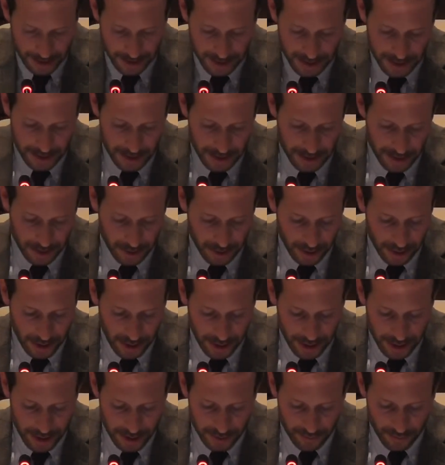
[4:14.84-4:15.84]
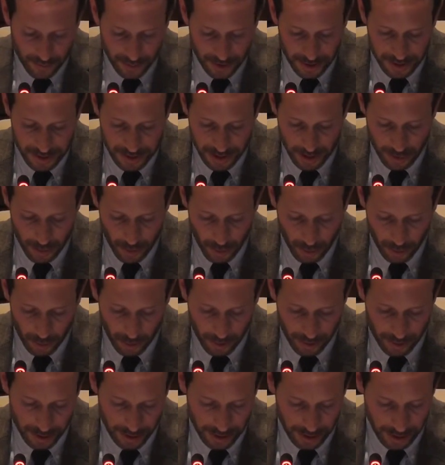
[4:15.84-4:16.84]
This is the case, for
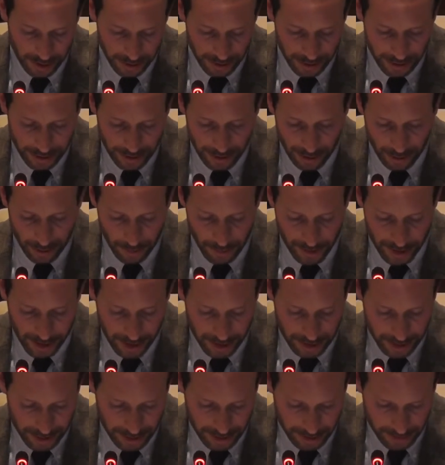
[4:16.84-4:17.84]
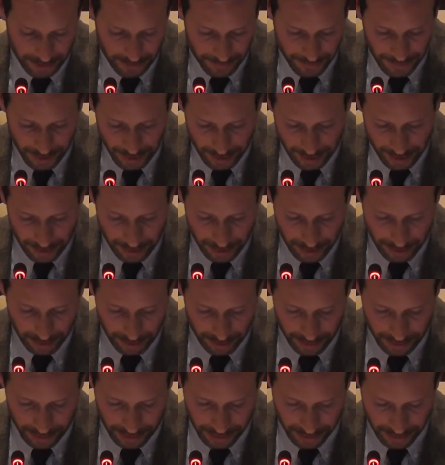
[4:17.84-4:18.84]
example, in Albania, in
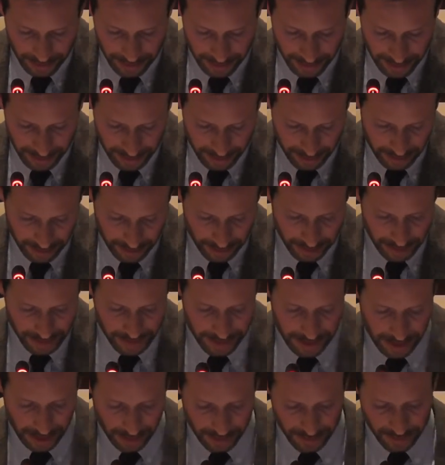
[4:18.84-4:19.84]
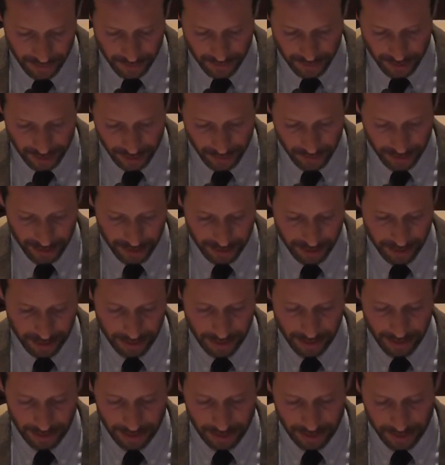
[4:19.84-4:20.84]
Algeria, in Saudi Arabia,
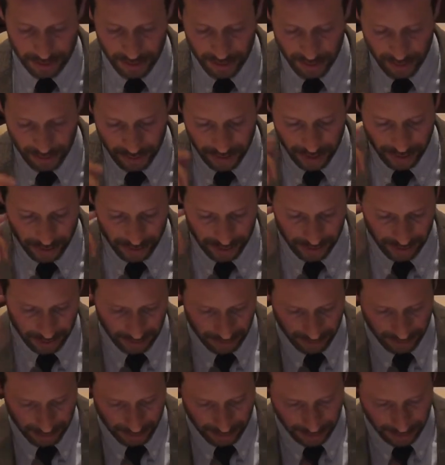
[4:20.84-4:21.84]
in Austria,